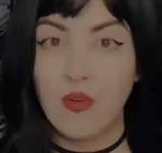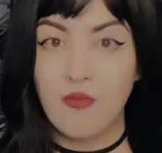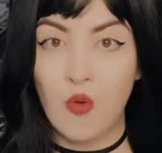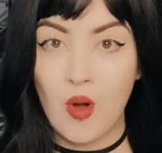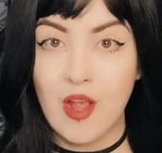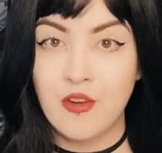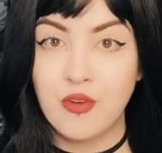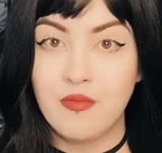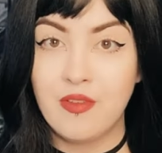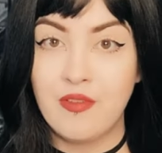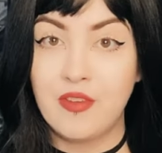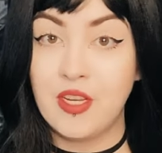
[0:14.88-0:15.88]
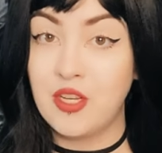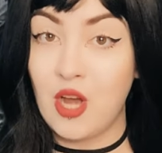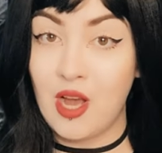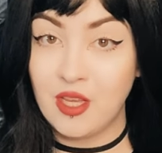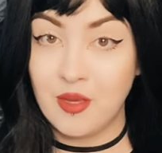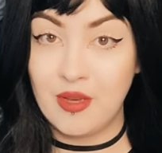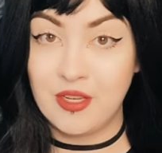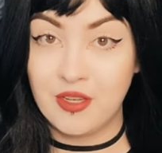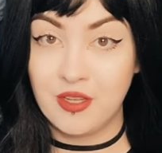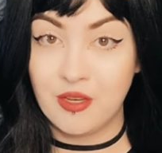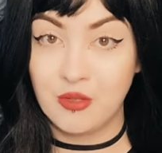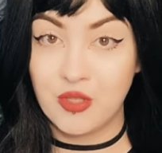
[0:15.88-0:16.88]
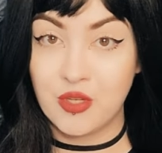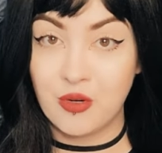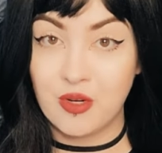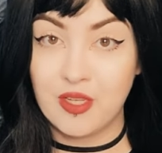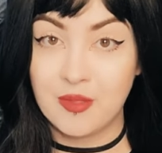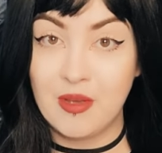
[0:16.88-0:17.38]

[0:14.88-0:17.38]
450 documented ghost stories,